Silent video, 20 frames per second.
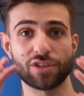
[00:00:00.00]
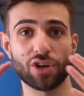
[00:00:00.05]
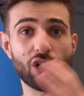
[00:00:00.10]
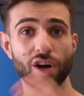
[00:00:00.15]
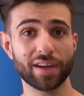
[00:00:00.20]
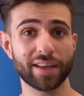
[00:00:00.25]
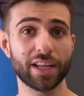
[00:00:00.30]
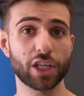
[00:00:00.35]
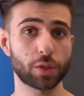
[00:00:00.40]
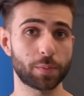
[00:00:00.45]

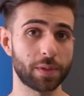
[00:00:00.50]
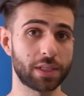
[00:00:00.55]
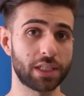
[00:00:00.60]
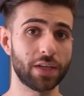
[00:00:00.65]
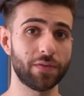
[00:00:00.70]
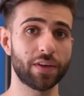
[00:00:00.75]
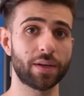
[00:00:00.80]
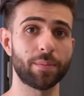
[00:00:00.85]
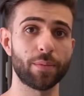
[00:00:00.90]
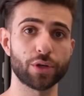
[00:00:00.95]
targeting
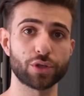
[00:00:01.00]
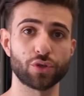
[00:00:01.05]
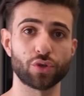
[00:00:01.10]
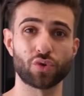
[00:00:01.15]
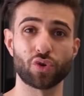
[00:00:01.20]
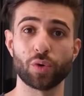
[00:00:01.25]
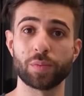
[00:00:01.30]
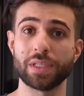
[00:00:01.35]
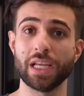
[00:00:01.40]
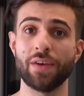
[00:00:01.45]
specific muscle
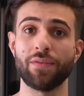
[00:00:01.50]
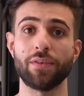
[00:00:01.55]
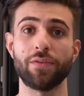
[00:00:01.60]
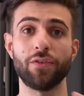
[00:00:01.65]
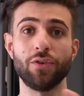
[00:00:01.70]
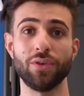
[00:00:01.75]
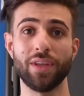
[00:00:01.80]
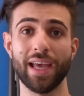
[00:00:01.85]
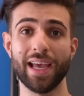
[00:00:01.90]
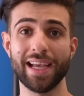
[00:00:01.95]
groups every
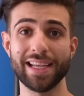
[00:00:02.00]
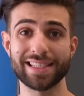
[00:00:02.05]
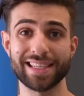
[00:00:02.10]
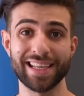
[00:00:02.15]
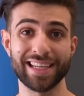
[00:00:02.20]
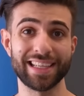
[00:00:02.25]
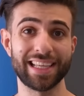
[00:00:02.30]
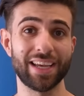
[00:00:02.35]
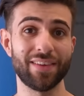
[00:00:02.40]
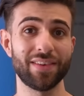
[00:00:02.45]
few days
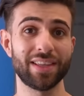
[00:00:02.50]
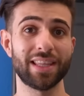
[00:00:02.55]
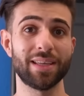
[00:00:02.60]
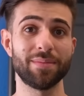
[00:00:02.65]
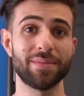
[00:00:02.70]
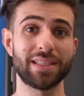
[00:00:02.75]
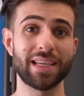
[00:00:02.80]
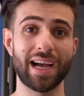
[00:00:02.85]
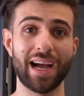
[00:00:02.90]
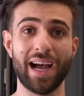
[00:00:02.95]
and giving
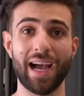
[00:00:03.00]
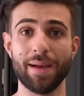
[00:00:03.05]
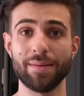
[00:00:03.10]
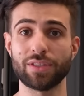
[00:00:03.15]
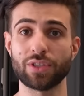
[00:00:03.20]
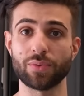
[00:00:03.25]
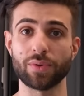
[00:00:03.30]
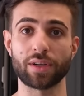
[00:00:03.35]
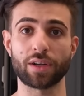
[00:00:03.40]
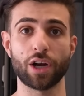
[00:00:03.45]
them time
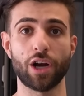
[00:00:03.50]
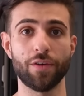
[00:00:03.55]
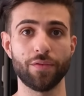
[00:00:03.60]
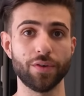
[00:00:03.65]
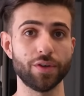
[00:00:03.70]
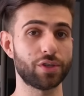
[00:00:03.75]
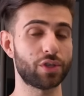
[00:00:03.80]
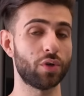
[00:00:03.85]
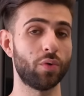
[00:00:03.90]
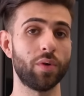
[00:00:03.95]
to
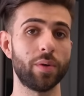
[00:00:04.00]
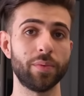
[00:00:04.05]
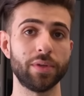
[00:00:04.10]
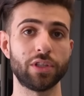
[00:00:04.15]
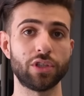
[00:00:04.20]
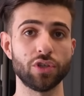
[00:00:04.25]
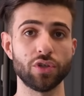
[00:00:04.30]
recover. So we would